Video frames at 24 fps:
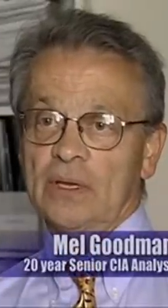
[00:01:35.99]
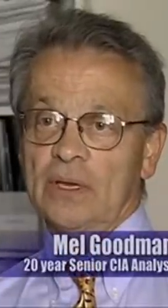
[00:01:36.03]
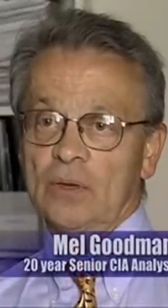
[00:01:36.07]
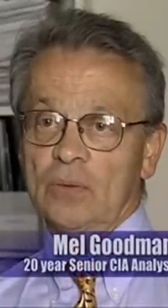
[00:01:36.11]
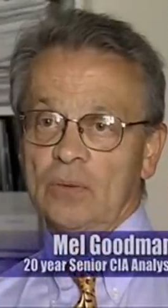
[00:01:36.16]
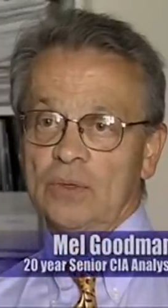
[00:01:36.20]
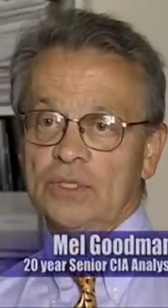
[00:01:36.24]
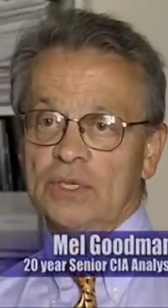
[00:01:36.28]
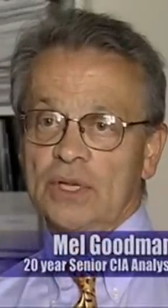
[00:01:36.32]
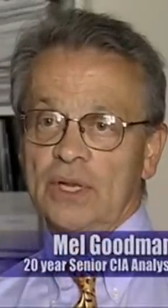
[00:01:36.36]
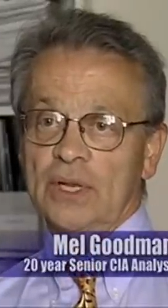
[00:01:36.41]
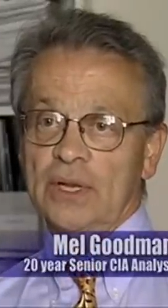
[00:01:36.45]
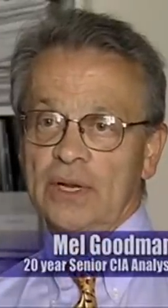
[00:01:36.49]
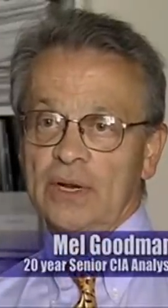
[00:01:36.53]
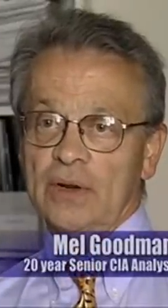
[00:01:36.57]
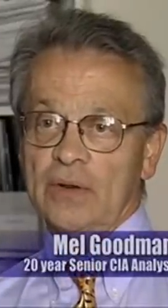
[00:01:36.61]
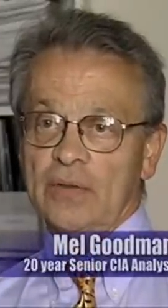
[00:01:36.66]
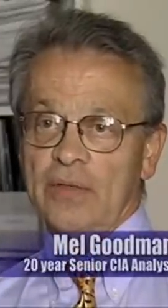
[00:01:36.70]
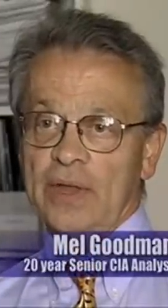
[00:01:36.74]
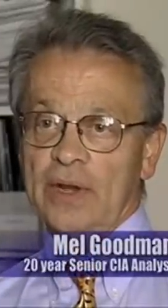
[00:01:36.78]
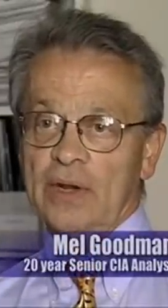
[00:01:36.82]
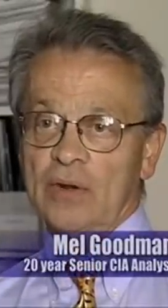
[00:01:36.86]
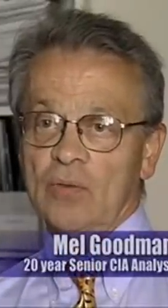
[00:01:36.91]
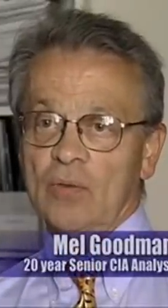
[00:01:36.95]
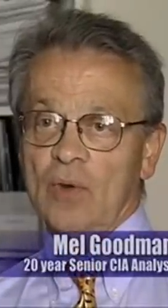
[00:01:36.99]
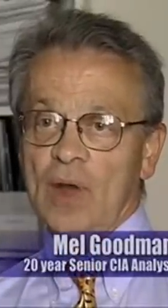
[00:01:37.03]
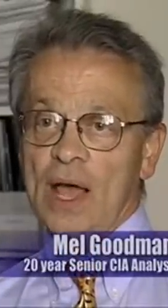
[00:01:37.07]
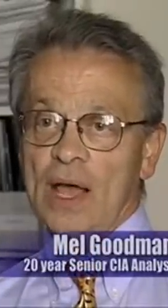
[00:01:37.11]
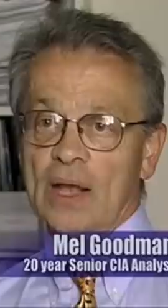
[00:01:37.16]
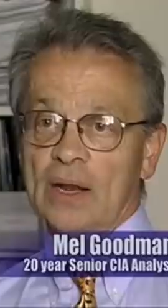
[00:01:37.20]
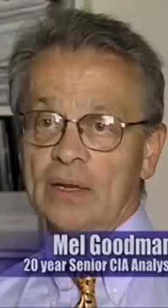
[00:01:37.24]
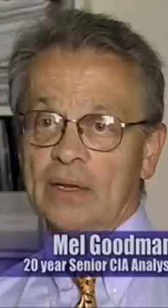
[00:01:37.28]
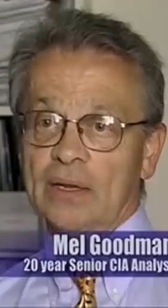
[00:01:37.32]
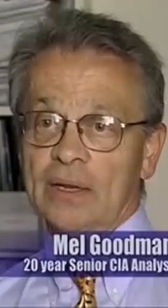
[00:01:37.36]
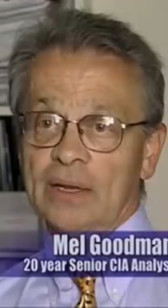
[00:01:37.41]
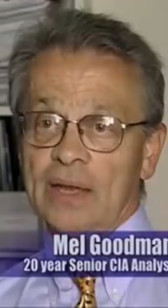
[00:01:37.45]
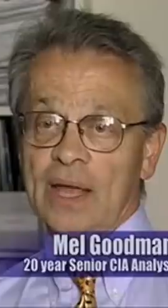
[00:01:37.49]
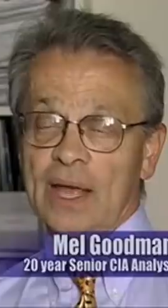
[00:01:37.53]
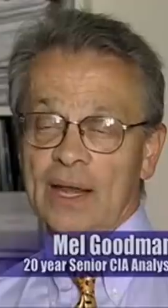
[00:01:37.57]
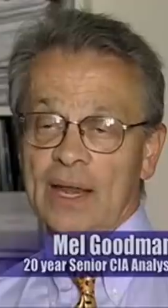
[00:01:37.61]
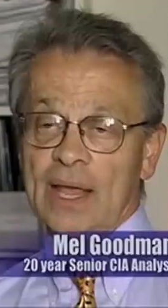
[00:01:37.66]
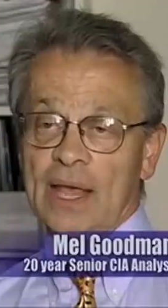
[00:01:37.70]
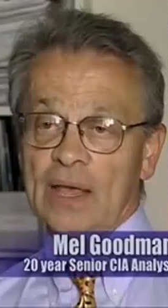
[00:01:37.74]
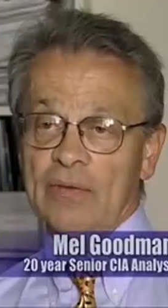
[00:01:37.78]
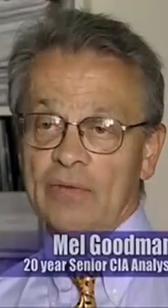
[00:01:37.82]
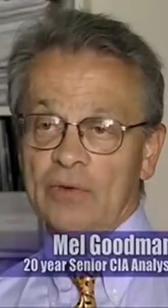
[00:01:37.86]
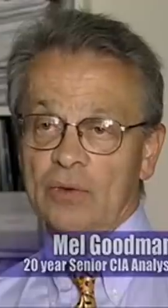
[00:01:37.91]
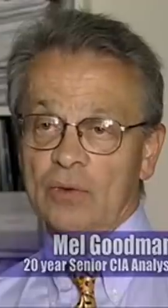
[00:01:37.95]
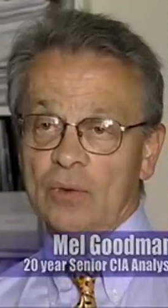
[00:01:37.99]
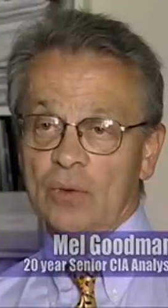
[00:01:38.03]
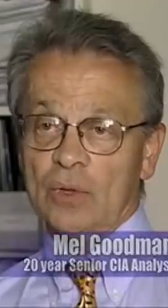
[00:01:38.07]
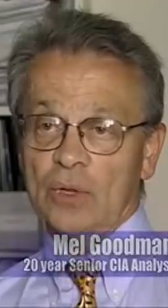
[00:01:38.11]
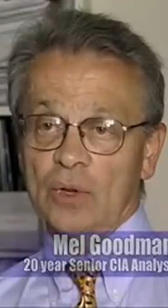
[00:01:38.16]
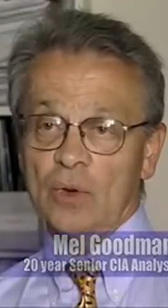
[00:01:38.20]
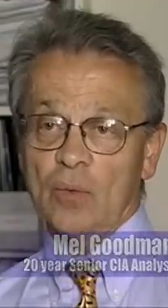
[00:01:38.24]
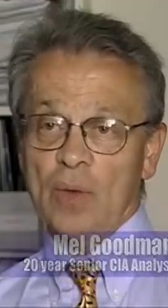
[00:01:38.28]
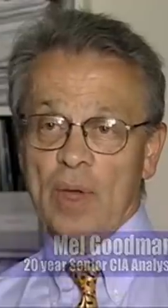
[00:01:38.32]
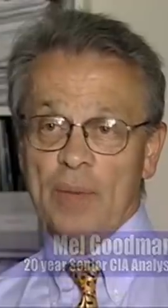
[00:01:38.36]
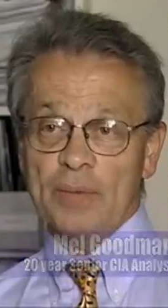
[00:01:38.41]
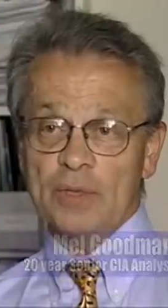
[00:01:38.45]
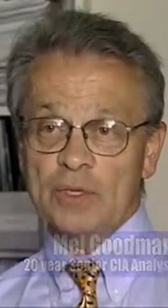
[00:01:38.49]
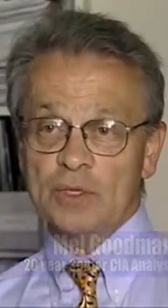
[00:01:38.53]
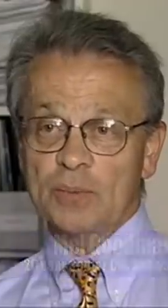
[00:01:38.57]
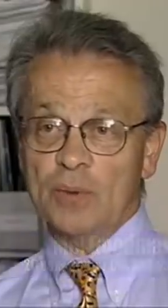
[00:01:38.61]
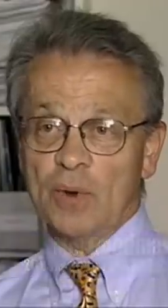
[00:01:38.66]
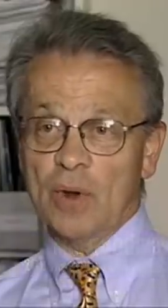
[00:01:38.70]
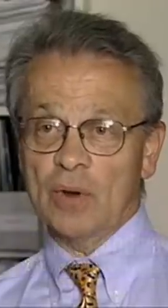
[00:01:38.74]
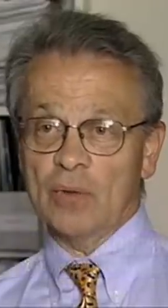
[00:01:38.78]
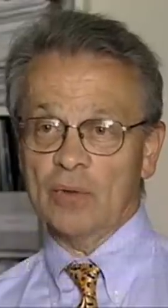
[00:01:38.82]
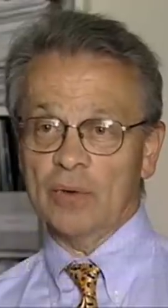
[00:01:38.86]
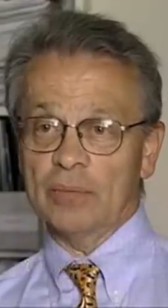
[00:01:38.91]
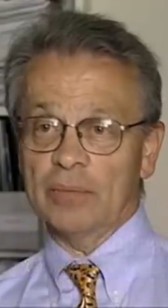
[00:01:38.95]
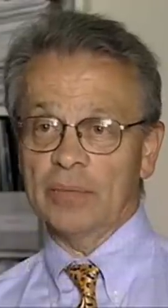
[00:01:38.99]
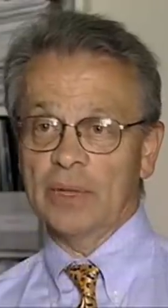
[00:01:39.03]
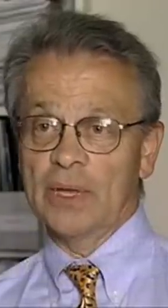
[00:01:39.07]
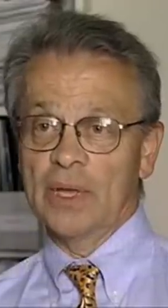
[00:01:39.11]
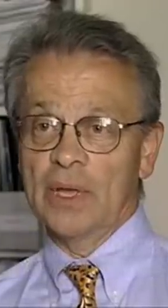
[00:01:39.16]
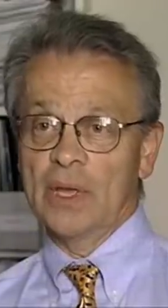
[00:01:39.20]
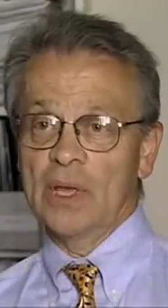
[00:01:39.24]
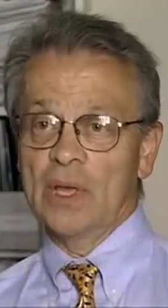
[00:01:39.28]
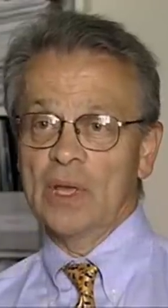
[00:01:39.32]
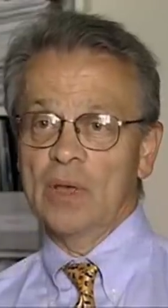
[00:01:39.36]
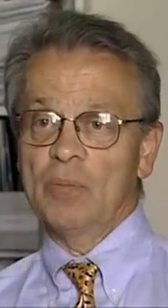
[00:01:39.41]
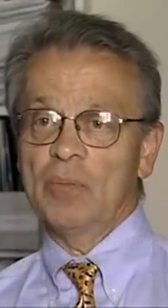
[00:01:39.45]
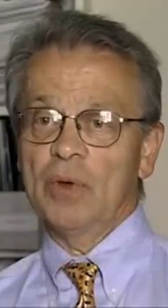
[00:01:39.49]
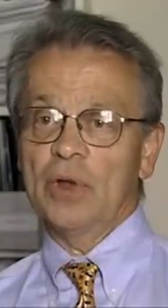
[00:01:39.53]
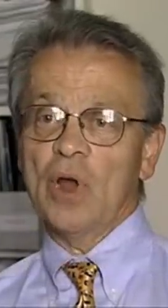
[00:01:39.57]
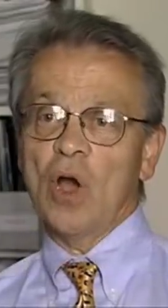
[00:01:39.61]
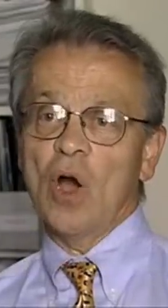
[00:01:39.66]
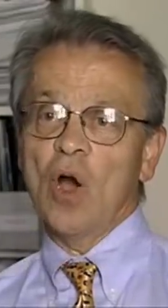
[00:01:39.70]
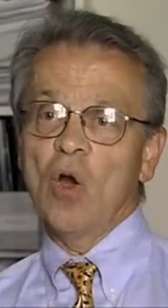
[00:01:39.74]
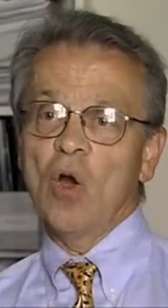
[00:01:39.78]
it was clear that Iraq did not have a nuclear weapons program. But